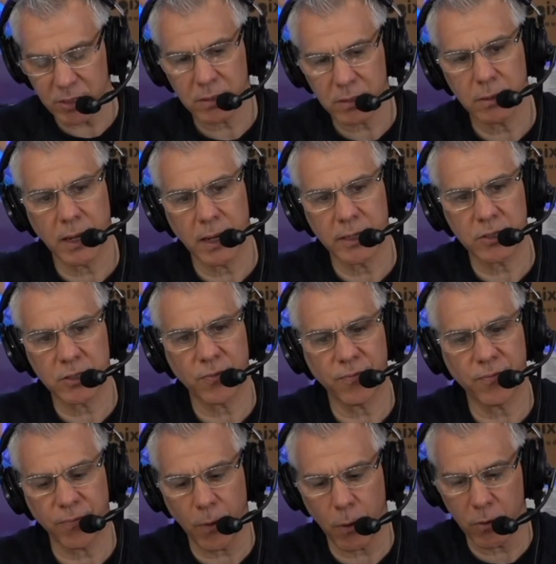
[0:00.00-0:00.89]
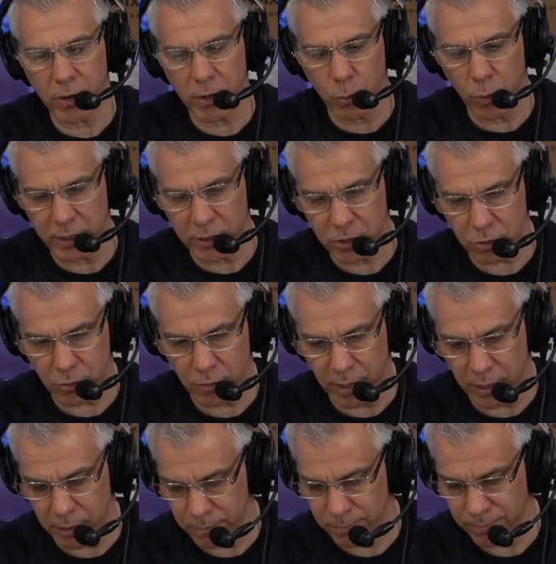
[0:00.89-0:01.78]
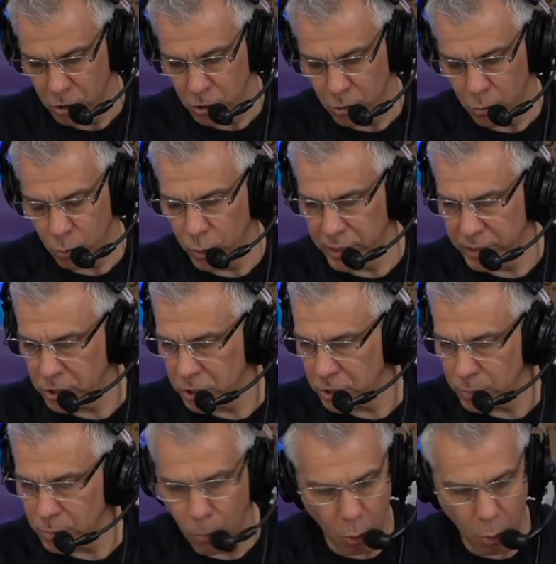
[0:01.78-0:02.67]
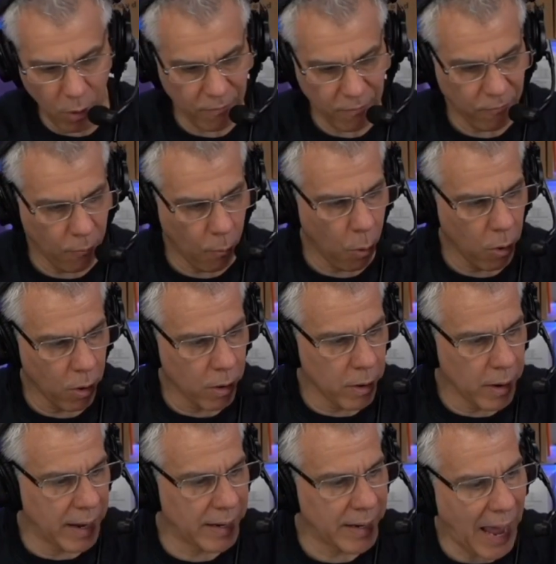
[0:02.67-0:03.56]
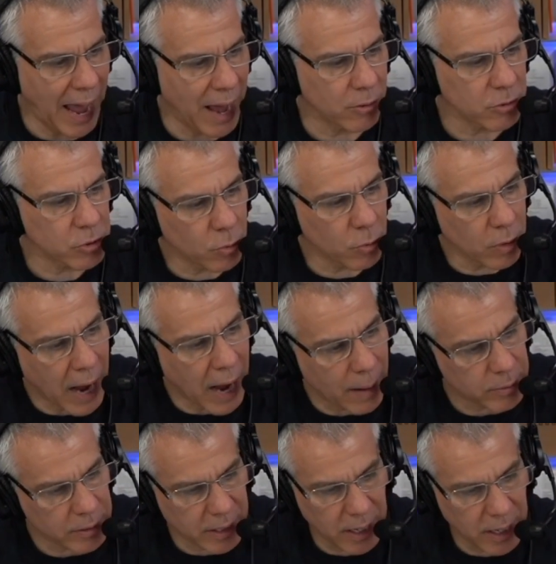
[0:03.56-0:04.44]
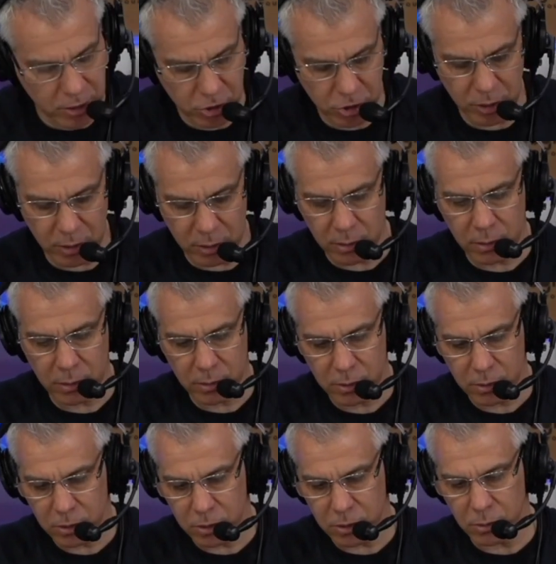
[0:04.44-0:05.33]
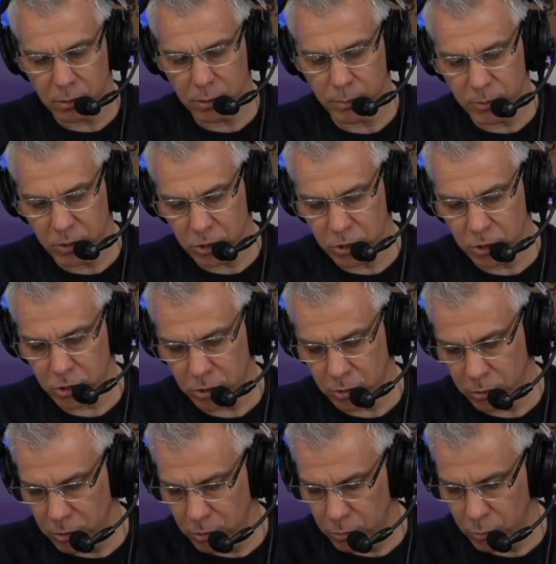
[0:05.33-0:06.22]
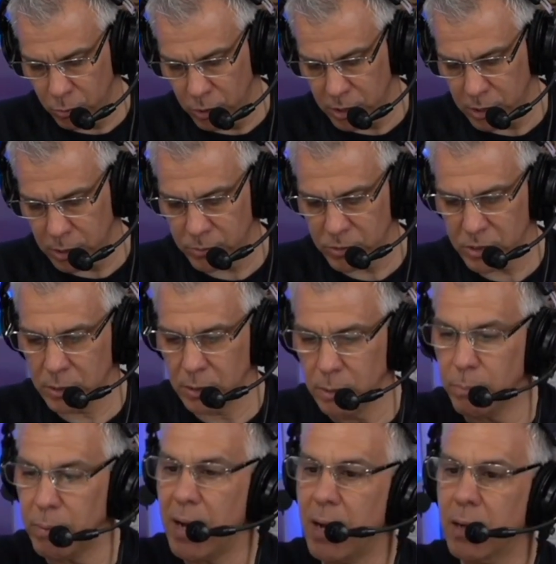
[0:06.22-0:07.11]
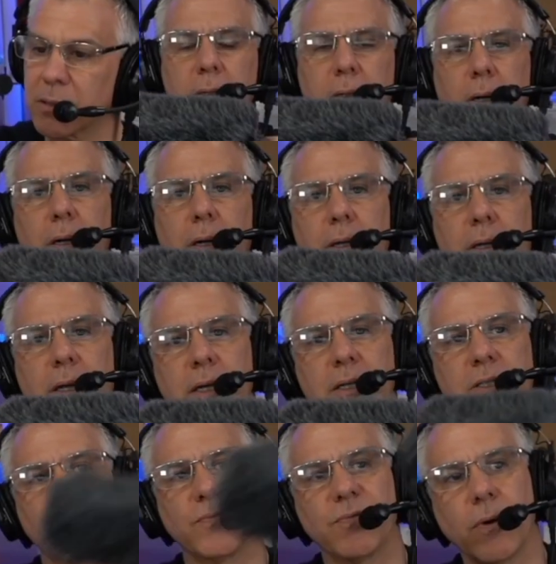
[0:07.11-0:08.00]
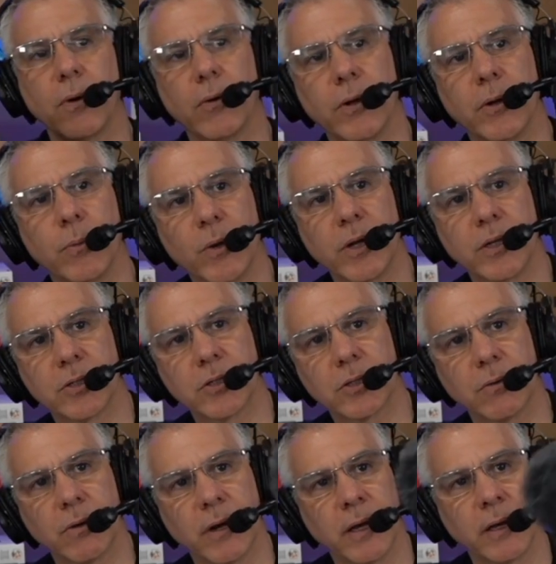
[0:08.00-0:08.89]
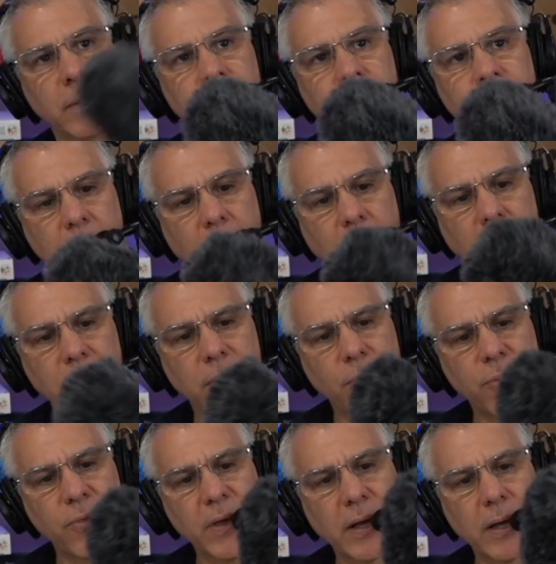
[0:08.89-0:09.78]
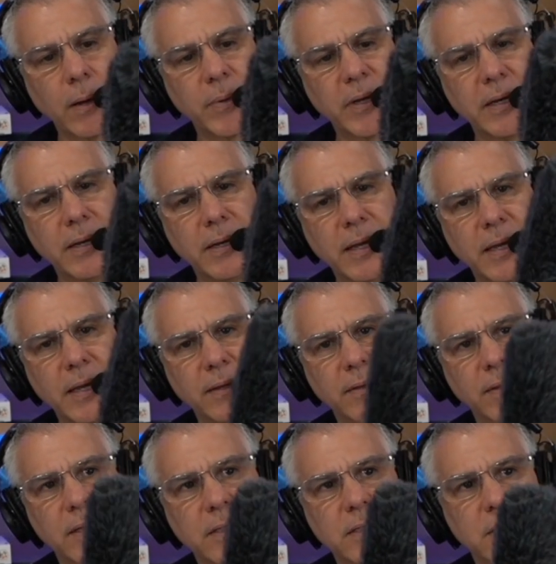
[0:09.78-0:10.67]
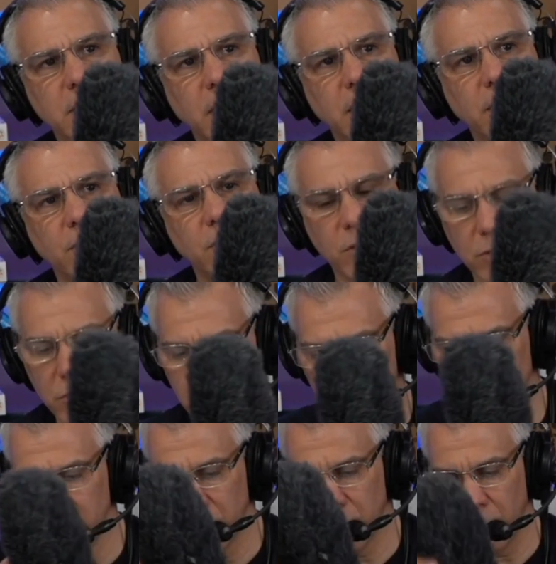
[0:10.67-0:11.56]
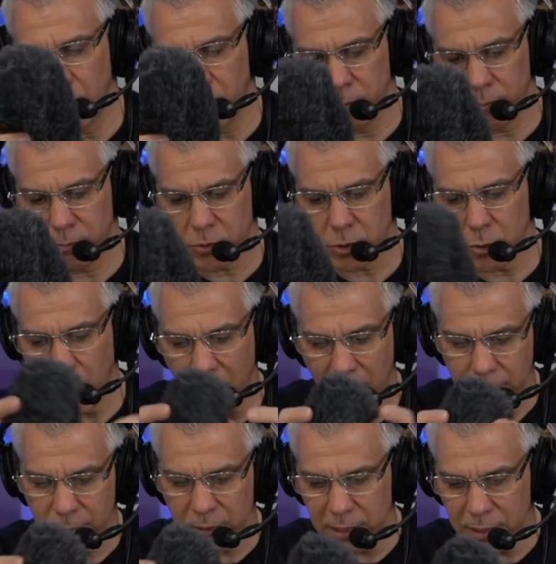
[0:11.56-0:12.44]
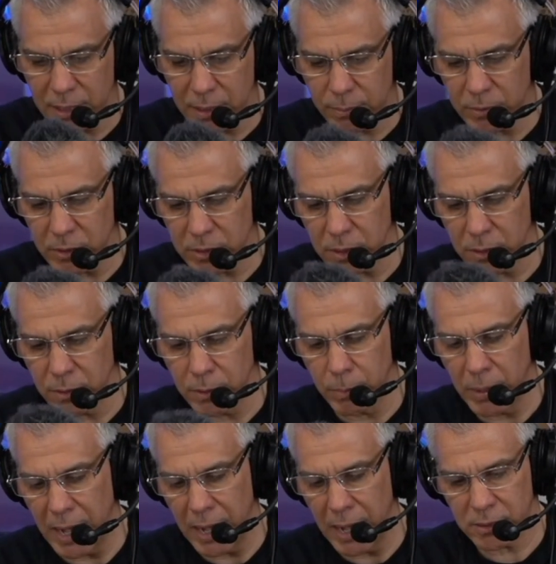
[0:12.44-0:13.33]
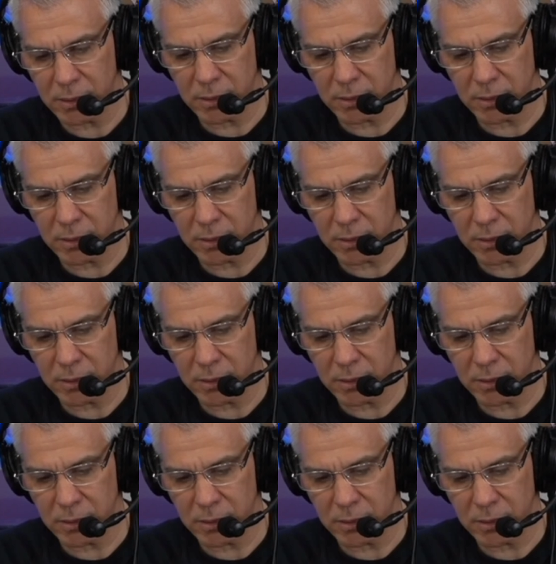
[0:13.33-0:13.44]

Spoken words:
nice furry windscreen, which is more for an outdoor application. So let me just show you what comes in the box. A nice furry windscreen. I don't think I'll be needing this in the studio, so I'm going to keep this in the box.